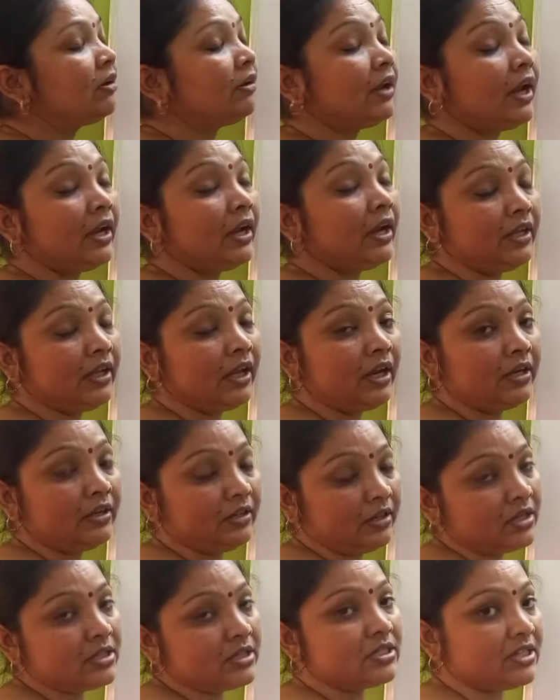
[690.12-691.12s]

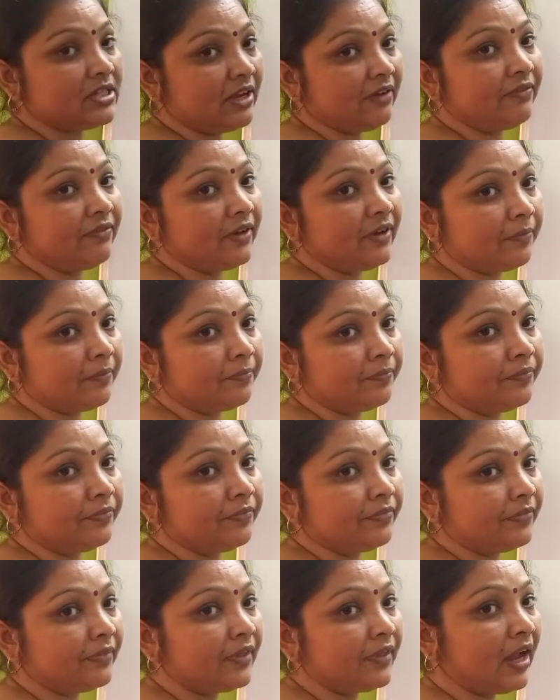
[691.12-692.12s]
gradient is developed,
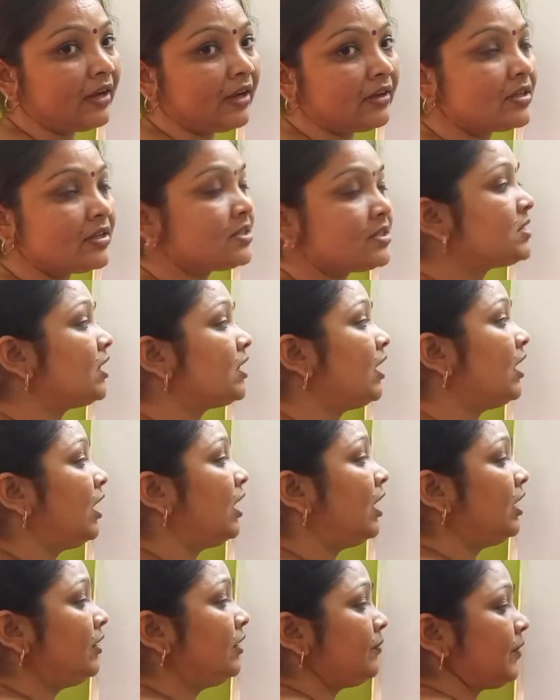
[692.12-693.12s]
that is
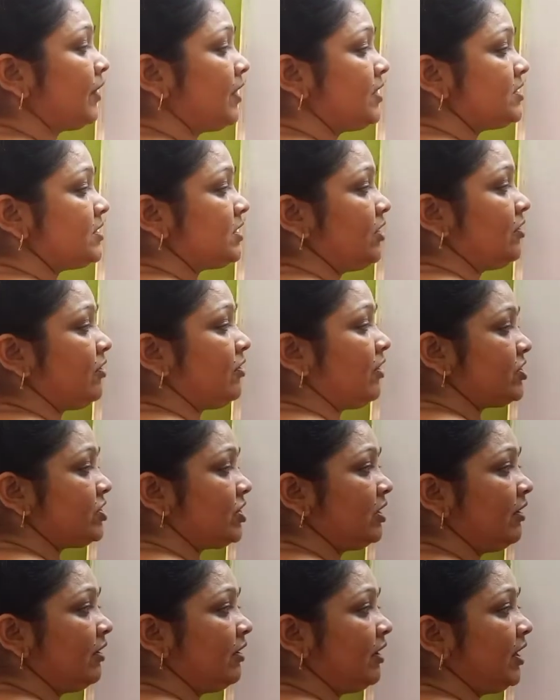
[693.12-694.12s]
a
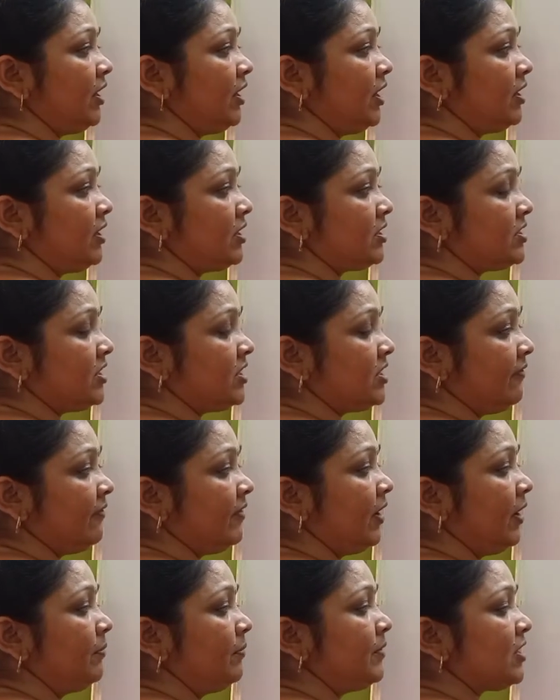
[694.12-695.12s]
concentration gradient is
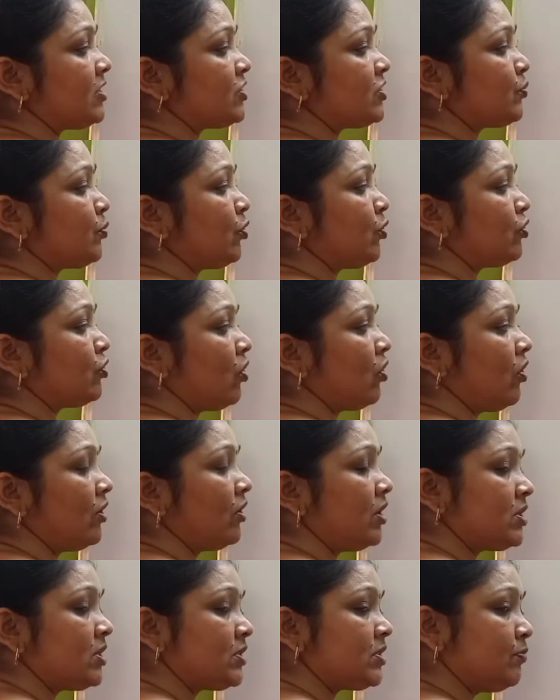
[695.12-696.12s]
developed, that is
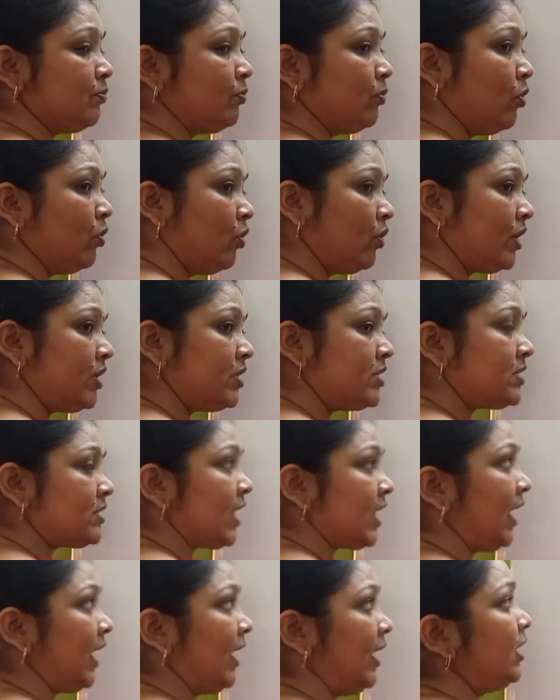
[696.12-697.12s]
proton is more
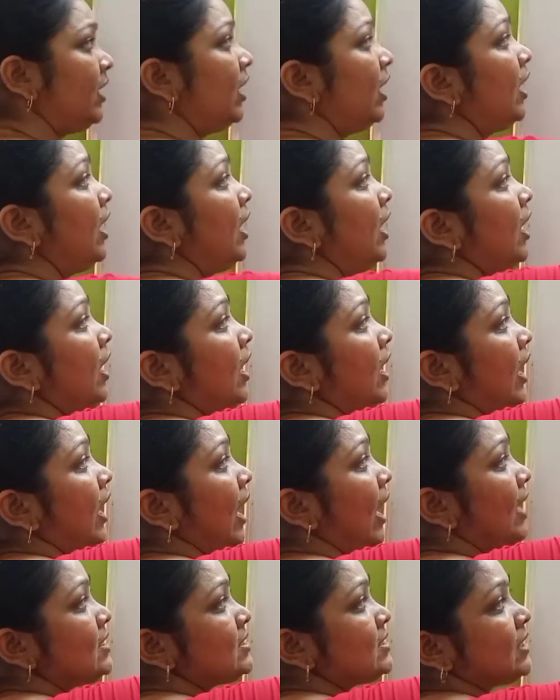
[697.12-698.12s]
inside
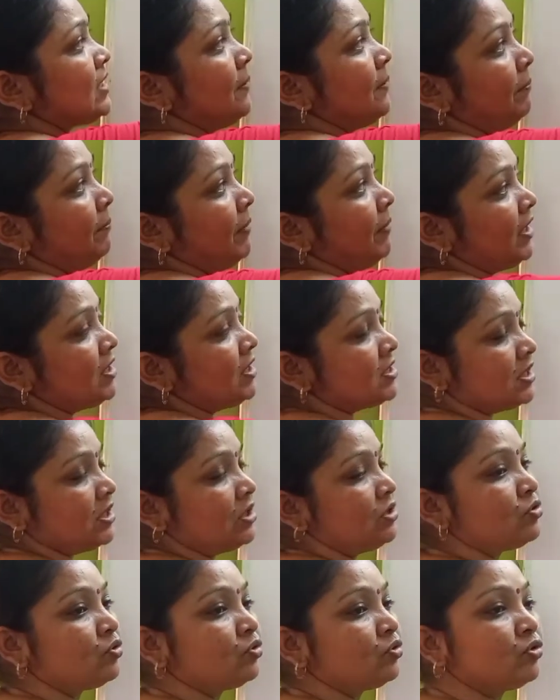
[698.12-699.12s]
as
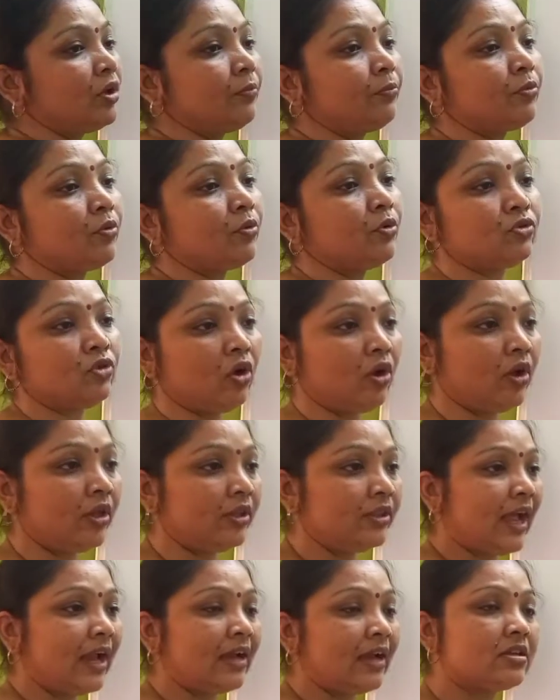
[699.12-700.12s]
comparison to the
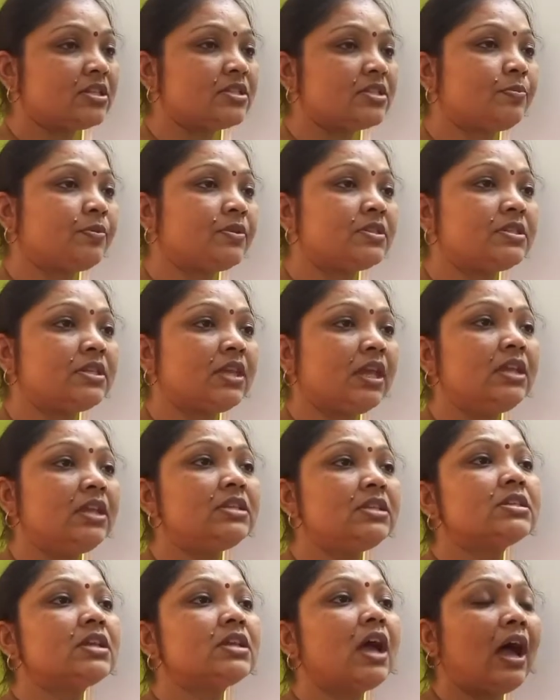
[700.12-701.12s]
proton that is
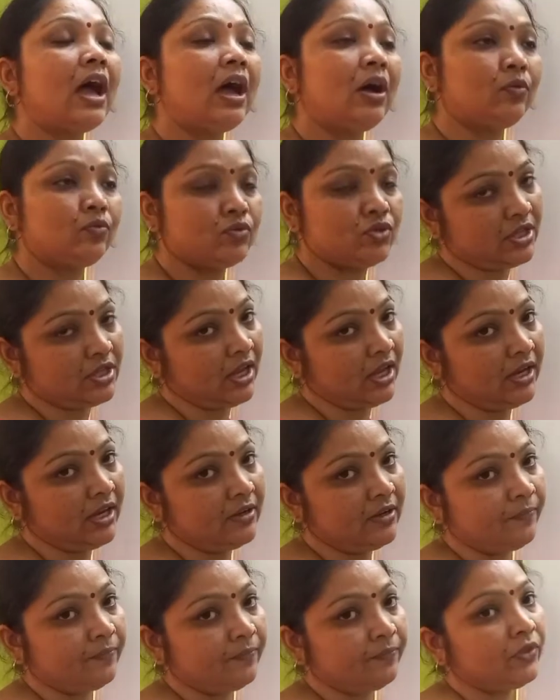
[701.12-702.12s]
present
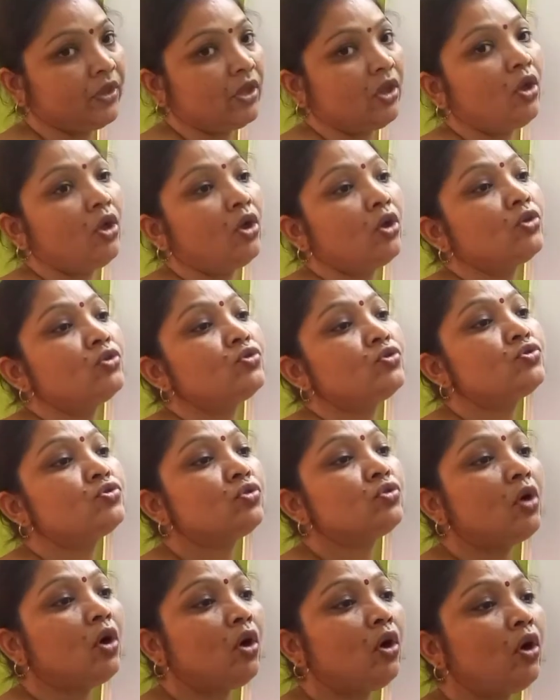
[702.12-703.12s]
outside.
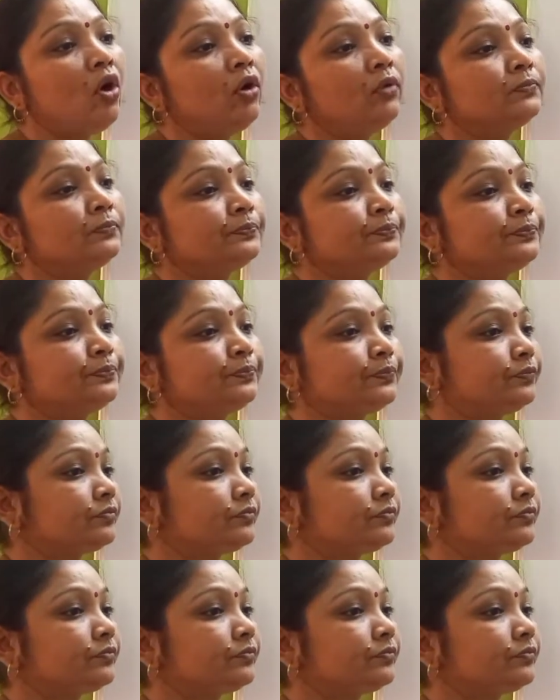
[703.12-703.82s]
So